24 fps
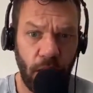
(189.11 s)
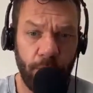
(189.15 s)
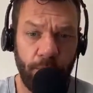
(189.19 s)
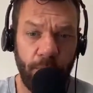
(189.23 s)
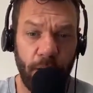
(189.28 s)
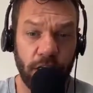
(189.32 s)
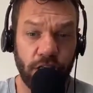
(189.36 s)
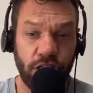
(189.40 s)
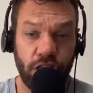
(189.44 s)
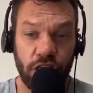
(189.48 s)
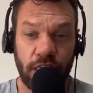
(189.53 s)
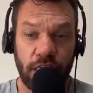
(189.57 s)

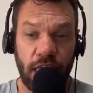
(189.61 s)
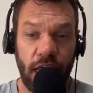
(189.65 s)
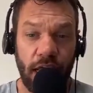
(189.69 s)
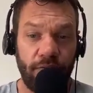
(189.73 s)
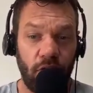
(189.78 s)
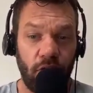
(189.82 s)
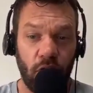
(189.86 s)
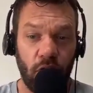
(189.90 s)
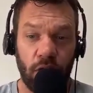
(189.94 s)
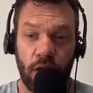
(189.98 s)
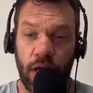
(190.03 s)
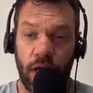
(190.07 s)
But just have a
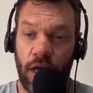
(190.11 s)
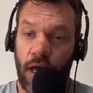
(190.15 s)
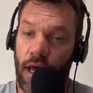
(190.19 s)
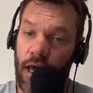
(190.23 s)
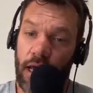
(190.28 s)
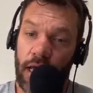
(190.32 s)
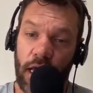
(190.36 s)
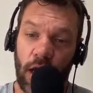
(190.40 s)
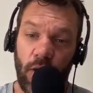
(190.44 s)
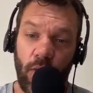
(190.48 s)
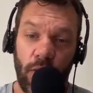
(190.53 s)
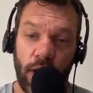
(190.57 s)
look.
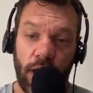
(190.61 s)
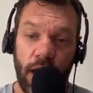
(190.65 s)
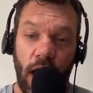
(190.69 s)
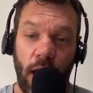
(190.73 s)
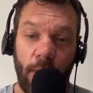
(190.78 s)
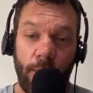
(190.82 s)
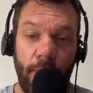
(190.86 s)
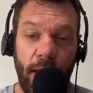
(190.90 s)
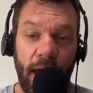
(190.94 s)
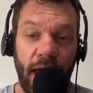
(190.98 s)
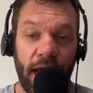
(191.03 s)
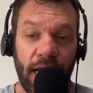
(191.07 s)
Here we go.
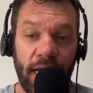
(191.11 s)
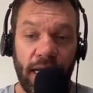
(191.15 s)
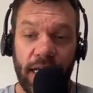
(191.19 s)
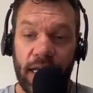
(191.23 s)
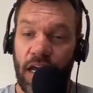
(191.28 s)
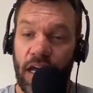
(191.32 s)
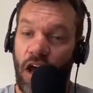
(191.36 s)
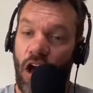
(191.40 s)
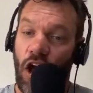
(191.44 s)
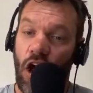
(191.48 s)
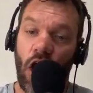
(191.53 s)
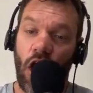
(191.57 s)
Manly,
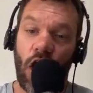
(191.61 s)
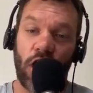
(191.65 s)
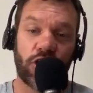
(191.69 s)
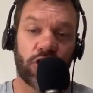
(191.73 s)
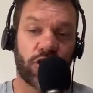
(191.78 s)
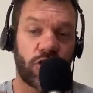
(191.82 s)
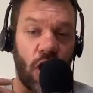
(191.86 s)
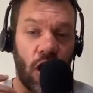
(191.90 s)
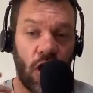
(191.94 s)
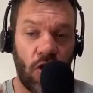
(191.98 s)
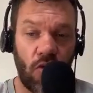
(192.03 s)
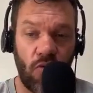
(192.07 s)
it's
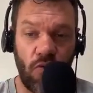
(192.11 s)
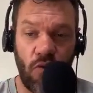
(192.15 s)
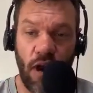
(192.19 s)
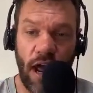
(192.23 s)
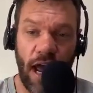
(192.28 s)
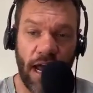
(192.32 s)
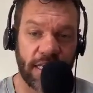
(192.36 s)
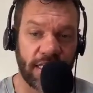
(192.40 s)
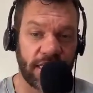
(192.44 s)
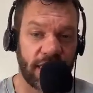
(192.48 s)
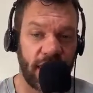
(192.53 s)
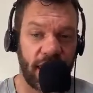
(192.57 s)

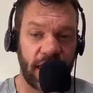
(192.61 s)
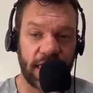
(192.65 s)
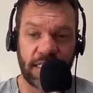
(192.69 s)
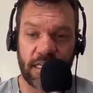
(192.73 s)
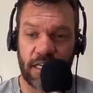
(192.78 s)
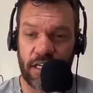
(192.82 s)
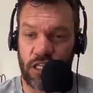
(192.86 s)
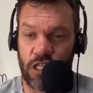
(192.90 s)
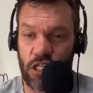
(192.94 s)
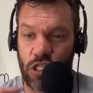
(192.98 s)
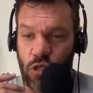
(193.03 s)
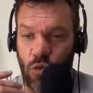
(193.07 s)
direct. He's
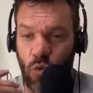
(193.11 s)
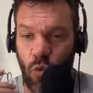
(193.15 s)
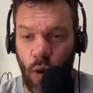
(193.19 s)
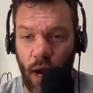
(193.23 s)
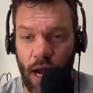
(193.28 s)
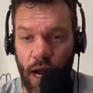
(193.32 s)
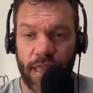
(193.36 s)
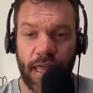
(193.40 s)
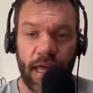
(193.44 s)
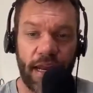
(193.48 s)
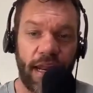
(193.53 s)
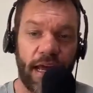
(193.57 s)
going to
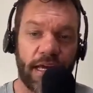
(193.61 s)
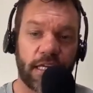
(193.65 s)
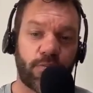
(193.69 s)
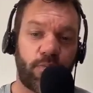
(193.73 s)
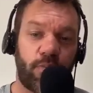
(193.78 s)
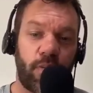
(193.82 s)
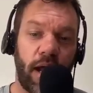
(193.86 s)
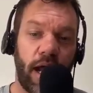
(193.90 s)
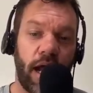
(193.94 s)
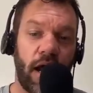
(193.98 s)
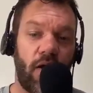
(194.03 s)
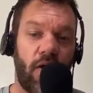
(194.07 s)
square that next
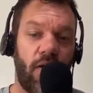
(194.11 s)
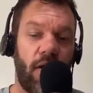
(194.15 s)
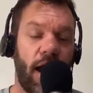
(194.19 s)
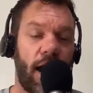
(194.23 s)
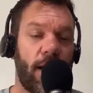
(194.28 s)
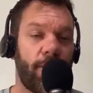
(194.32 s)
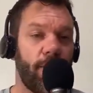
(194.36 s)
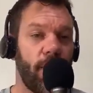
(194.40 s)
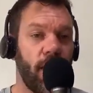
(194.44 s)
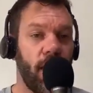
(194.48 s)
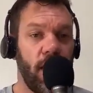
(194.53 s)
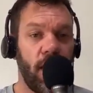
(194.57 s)
player
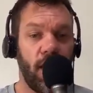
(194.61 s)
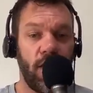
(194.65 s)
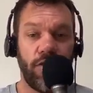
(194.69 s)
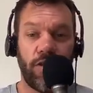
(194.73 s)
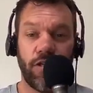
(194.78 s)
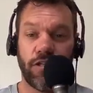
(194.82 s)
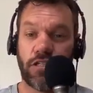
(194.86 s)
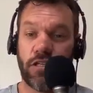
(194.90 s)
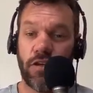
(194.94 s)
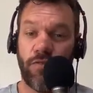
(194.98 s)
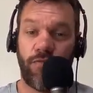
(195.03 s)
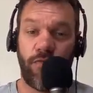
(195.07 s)
up.
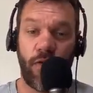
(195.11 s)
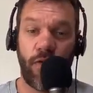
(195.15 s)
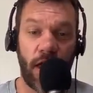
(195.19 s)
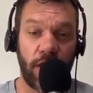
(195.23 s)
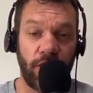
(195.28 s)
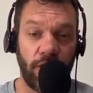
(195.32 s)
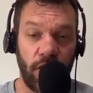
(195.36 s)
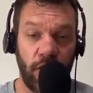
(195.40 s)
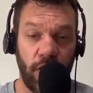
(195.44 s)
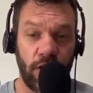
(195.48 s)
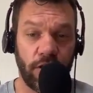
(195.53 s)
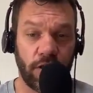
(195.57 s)

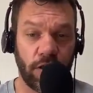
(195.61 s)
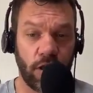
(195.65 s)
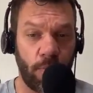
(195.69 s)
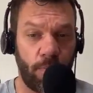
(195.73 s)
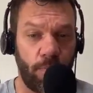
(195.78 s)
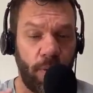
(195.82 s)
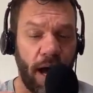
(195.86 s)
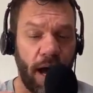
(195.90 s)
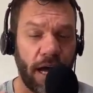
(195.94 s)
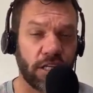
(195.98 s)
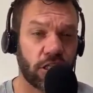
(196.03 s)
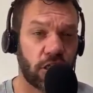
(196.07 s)
The
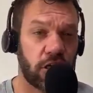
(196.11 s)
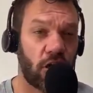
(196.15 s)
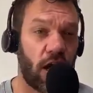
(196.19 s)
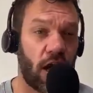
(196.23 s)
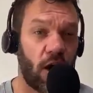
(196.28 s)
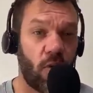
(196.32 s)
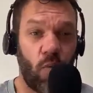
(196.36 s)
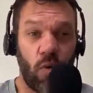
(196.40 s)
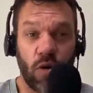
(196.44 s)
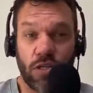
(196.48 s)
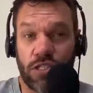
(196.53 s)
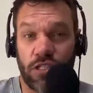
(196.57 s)

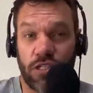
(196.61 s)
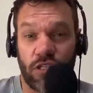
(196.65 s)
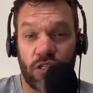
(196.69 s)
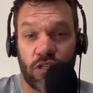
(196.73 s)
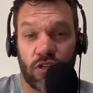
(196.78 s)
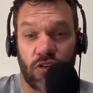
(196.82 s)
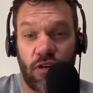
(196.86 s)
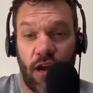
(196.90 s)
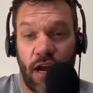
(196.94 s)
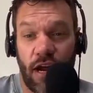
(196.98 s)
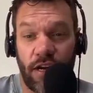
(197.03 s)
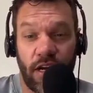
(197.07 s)
punchline wasn't as
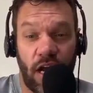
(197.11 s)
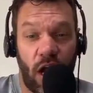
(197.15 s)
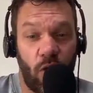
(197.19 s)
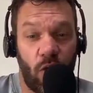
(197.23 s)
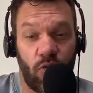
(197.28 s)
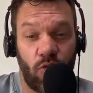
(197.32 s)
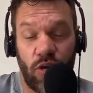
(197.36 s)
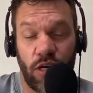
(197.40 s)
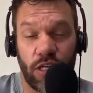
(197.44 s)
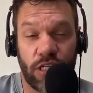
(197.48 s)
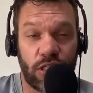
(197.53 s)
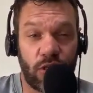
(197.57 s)
great. No
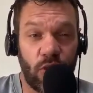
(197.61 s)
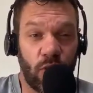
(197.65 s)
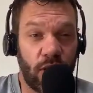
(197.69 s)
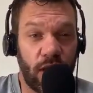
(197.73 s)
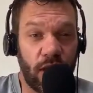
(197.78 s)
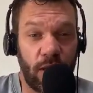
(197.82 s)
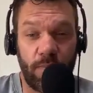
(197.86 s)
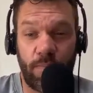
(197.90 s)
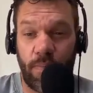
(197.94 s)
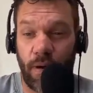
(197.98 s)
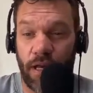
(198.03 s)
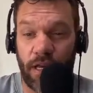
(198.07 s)
one really took
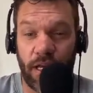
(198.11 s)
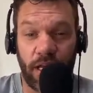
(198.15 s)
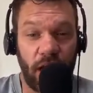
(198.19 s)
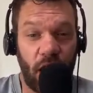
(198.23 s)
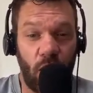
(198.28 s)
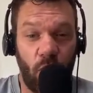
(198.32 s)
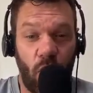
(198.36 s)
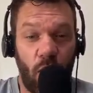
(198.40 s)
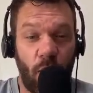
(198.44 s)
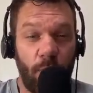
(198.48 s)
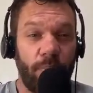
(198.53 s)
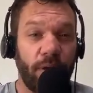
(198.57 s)
him. But you know
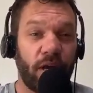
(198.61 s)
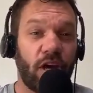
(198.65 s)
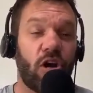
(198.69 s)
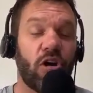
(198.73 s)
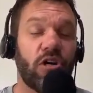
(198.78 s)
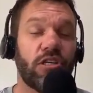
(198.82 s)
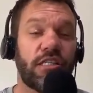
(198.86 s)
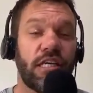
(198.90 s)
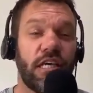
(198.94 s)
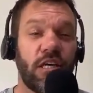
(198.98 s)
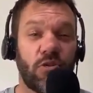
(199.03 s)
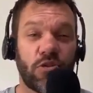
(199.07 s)
what?
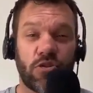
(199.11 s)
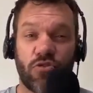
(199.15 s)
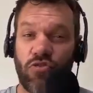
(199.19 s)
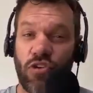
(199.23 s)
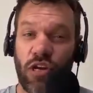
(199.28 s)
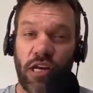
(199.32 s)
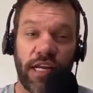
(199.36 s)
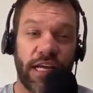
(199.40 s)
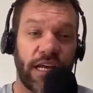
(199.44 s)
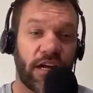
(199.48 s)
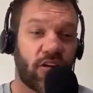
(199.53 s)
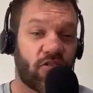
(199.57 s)
Because he was
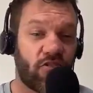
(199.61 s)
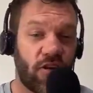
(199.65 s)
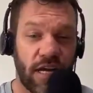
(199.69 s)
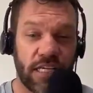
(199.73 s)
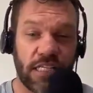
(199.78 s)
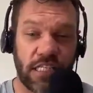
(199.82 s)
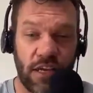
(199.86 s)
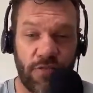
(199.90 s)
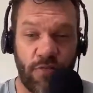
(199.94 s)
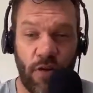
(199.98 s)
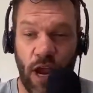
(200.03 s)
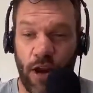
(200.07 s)
really
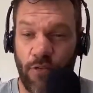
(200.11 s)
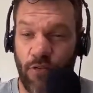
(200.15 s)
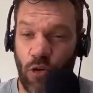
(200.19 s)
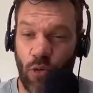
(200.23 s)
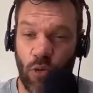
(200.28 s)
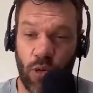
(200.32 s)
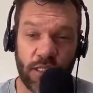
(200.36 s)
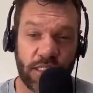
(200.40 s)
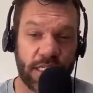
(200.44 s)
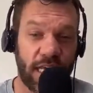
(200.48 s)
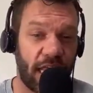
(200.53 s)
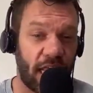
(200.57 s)
aggressive,
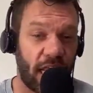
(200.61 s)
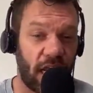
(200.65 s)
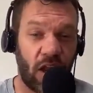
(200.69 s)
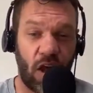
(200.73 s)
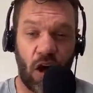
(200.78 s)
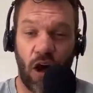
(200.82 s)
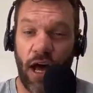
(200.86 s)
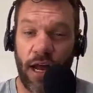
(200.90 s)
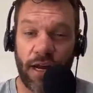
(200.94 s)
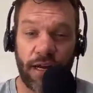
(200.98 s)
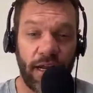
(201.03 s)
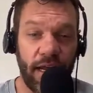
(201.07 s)
everyone is at the
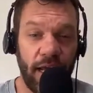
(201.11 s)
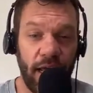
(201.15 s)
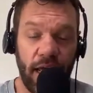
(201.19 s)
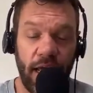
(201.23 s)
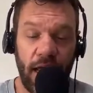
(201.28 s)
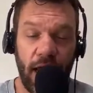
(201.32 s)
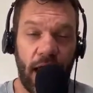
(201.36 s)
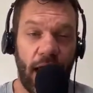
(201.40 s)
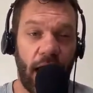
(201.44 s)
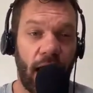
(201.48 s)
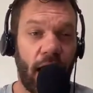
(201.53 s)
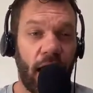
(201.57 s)
line.
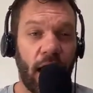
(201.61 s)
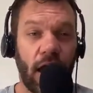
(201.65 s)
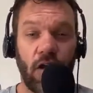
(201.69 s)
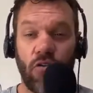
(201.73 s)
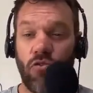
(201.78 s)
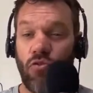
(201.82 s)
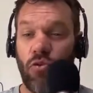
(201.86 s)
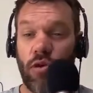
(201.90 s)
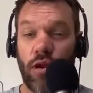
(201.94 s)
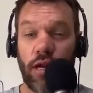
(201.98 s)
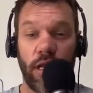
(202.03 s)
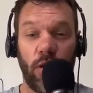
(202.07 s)
It
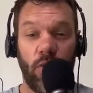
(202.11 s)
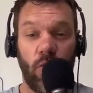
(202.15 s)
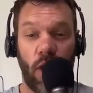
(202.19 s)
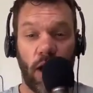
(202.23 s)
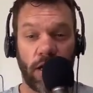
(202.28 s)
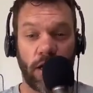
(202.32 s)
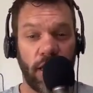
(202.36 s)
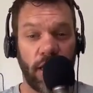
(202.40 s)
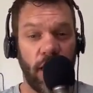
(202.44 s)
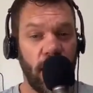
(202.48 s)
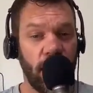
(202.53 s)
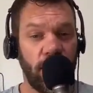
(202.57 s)
really
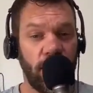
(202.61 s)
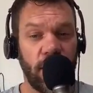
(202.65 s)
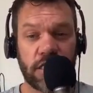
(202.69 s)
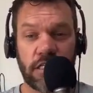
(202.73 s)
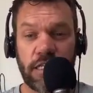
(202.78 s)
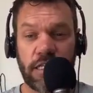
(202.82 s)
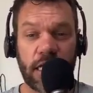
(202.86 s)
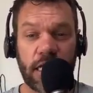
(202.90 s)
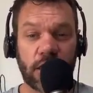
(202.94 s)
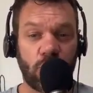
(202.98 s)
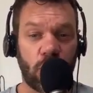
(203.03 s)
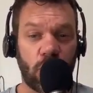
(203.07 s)
worked. This
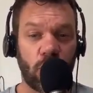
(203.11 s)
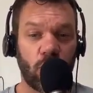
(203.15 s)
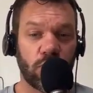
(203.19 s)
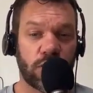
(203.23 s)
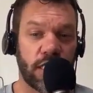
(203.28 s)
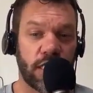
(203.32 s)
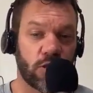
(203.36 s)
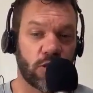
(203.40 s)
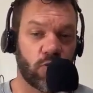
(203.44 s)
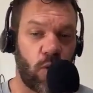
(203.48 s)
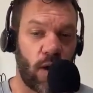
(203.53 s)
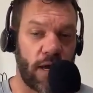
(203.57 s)
next one was
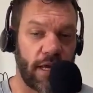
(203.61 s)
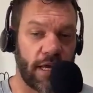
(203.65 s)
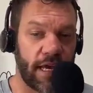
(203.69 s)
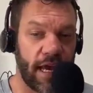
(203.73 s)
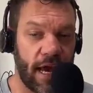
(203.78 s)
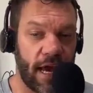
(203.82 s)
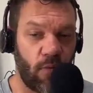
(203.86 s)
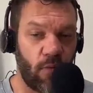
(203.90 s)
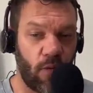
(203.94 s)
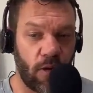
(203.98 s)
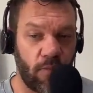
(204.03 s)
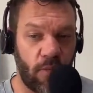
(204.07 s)
this
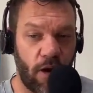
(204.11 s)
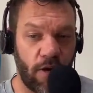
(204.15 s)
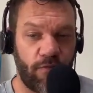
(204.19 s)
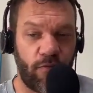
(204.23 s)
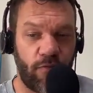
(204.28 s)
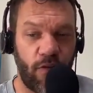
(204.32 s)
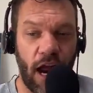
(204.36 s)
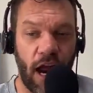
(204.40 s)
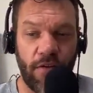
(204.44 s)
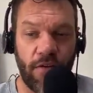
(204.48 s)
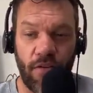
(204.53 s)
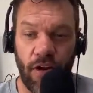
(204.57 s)
weekend, one of my
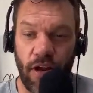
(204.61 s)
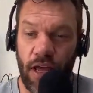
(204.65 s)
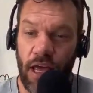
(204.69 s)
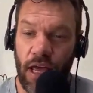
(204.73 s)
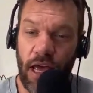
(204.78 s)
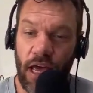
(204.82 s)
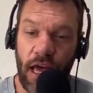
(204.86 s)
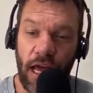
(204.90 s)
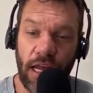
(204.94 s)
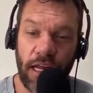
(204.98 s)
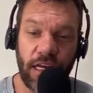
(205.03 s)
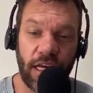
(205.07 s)
favorite.
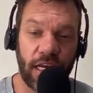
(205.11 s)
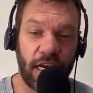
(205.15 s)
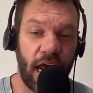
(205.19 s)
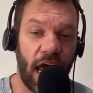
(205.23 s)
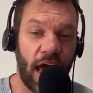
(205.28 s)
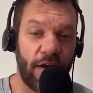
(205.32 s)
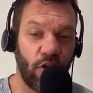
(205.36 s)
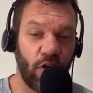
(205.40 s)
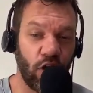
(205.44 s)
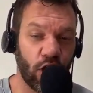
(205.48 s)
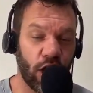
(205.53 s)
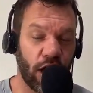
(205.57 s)
And you can
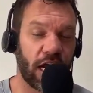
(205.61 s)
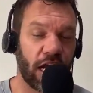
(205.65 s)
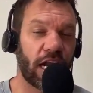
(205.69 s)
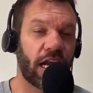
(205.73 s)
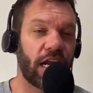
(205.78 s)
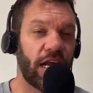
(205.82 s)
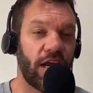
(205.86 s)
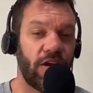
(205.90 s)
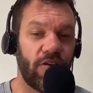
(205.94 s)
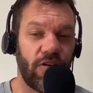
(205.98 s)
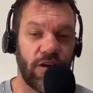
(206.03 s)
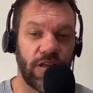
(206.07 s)
have a look at
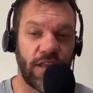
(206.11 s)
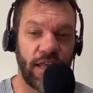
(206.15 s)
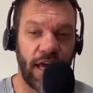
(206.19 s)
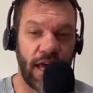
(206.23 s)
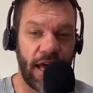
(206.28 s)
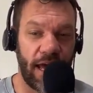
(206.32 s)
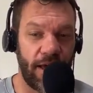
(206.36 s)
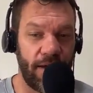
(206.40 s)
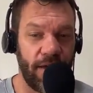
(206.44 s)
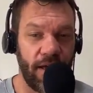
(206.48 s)
Cleary there.